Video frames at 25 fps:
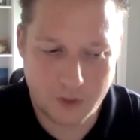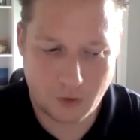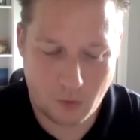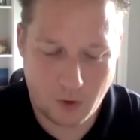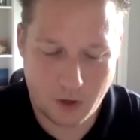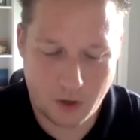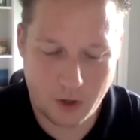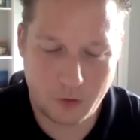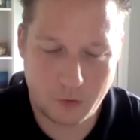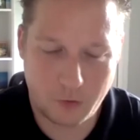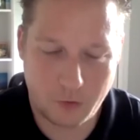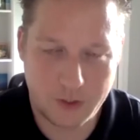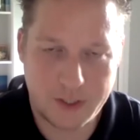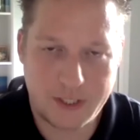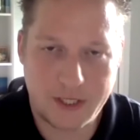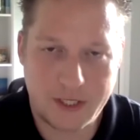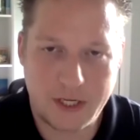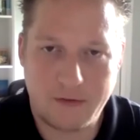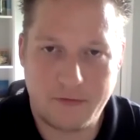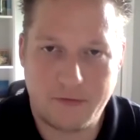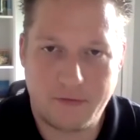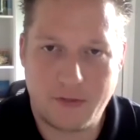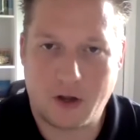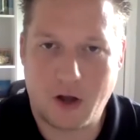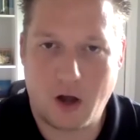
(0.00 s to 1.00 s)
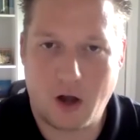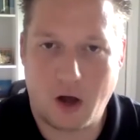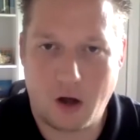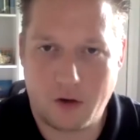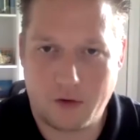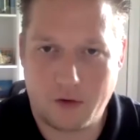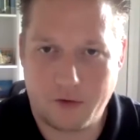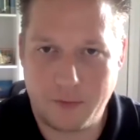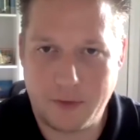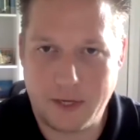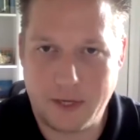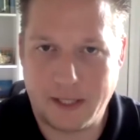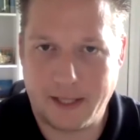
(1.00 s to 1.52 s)
one who received the
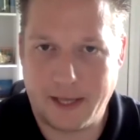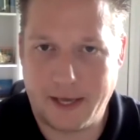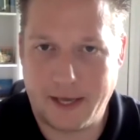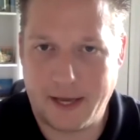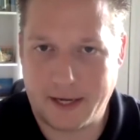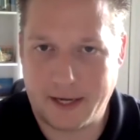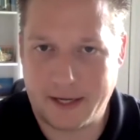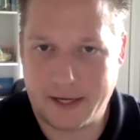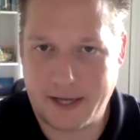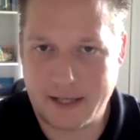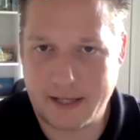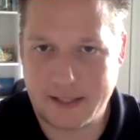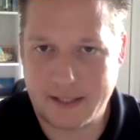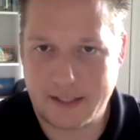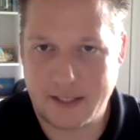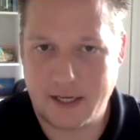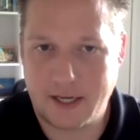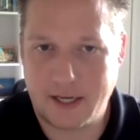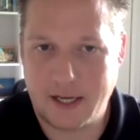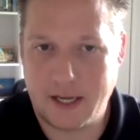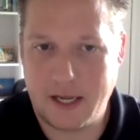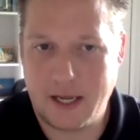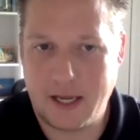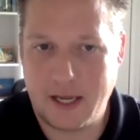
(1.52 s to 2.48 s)
call from the Atlantic Destiny